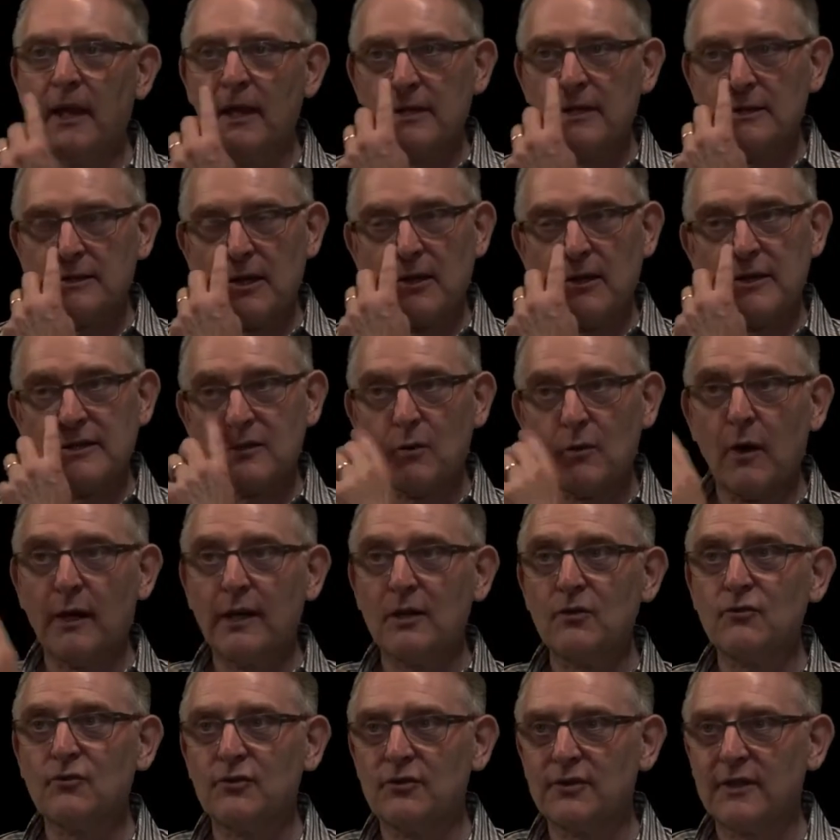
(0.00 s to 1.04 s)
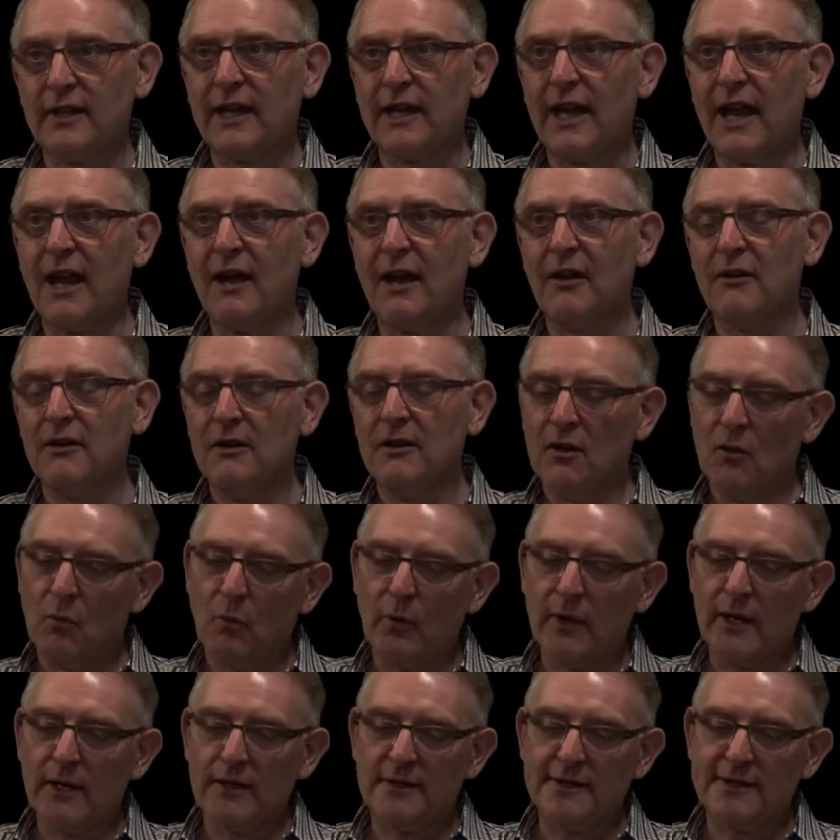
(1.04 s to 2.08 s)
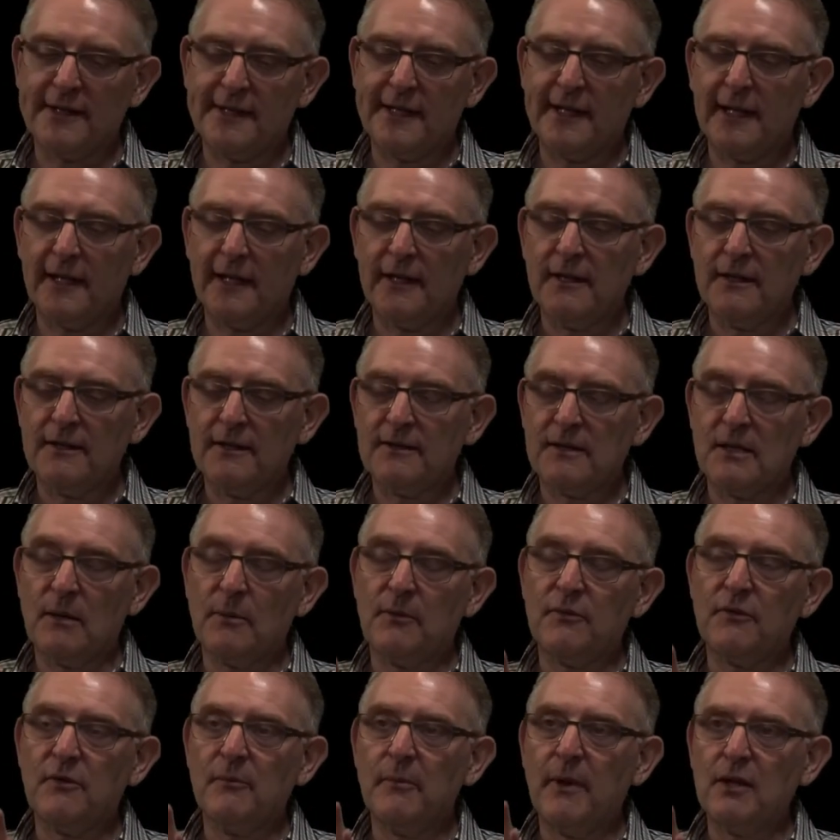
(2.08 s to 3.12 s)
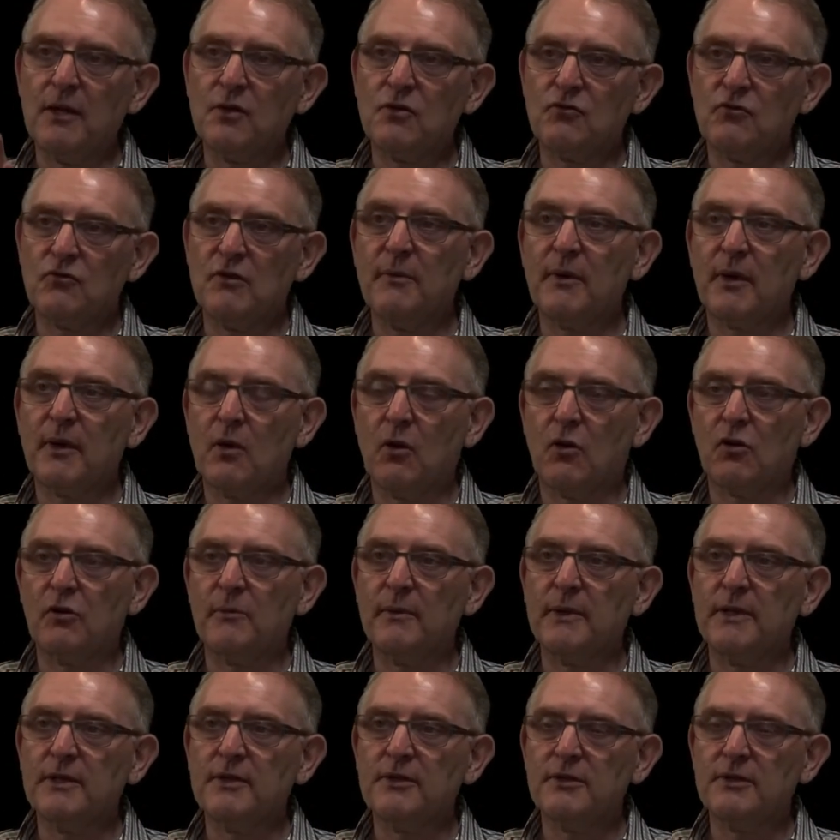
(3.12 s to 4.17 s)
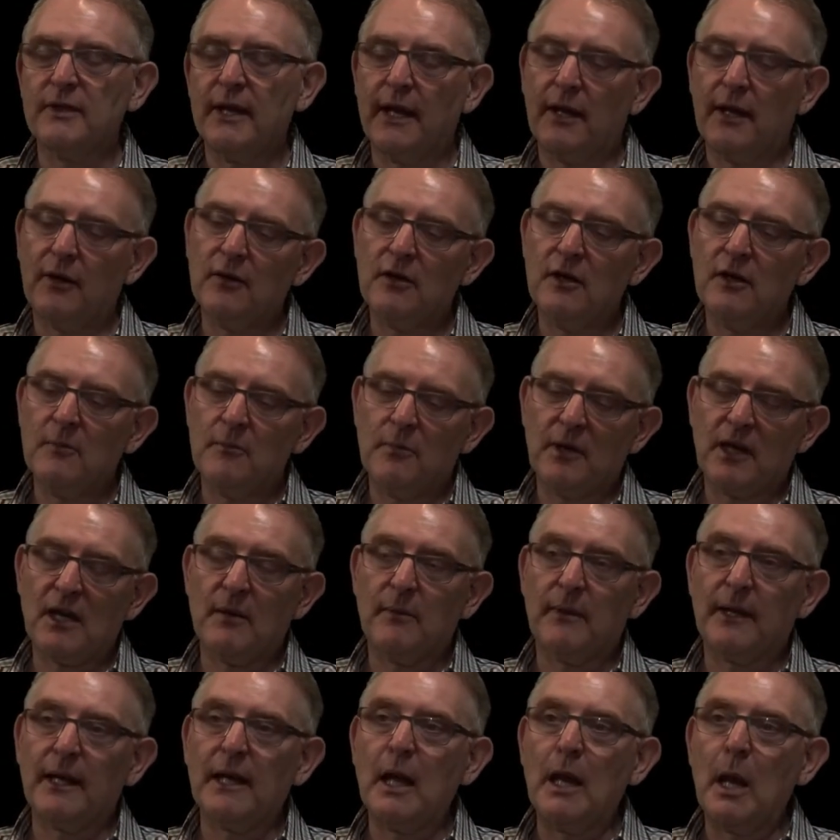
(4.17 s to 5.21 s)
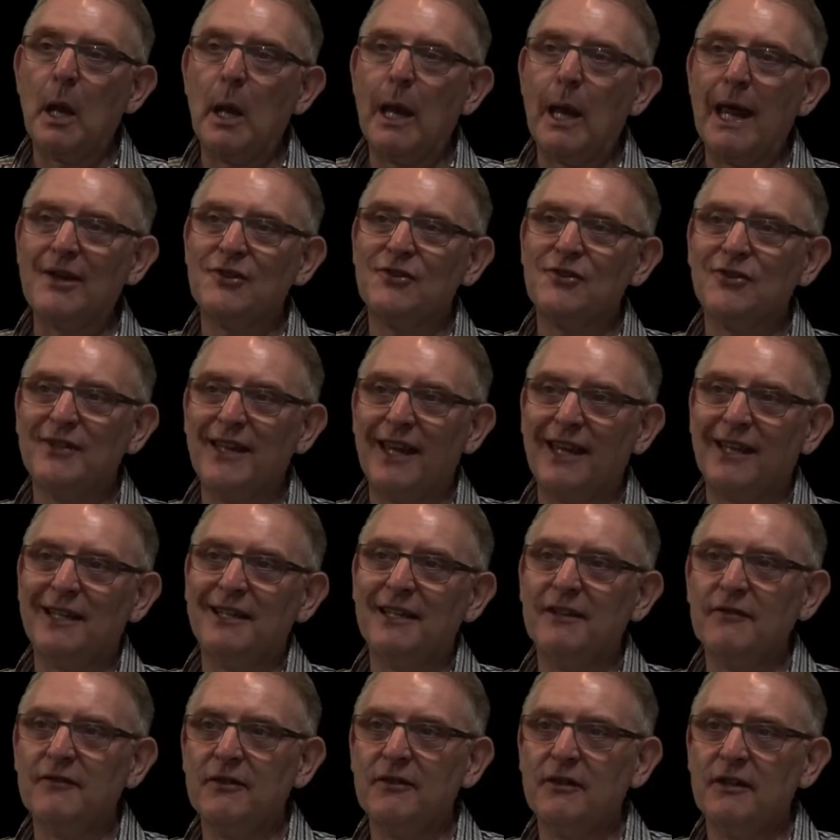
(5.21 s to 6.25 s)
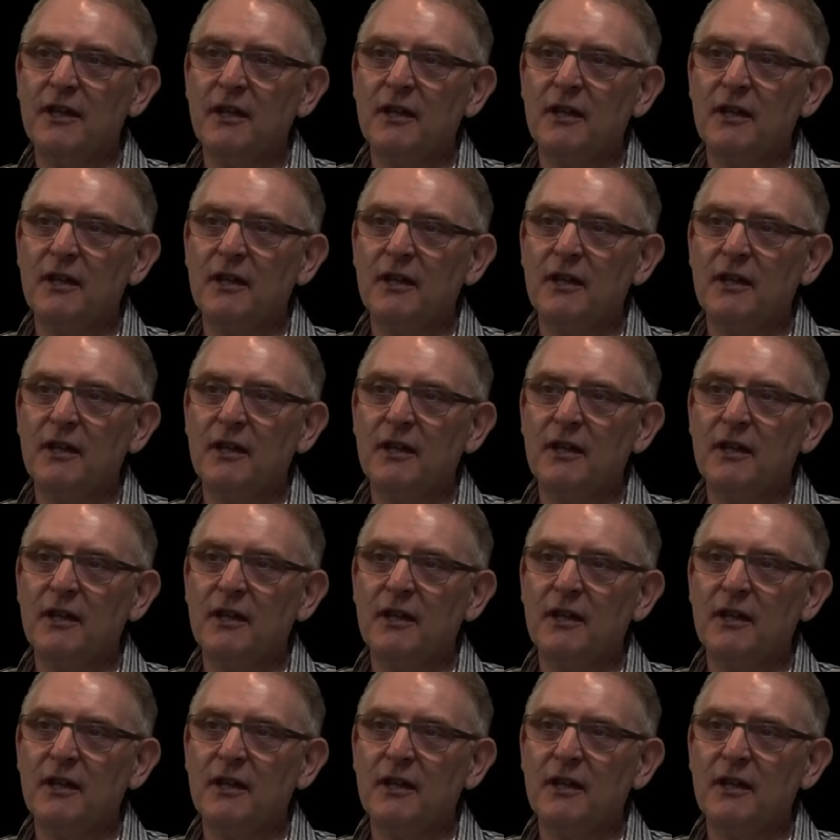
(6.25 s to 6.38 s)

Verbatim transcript: So it's quite interesting how we are seeing some of the mainstream economists now becoming less negative.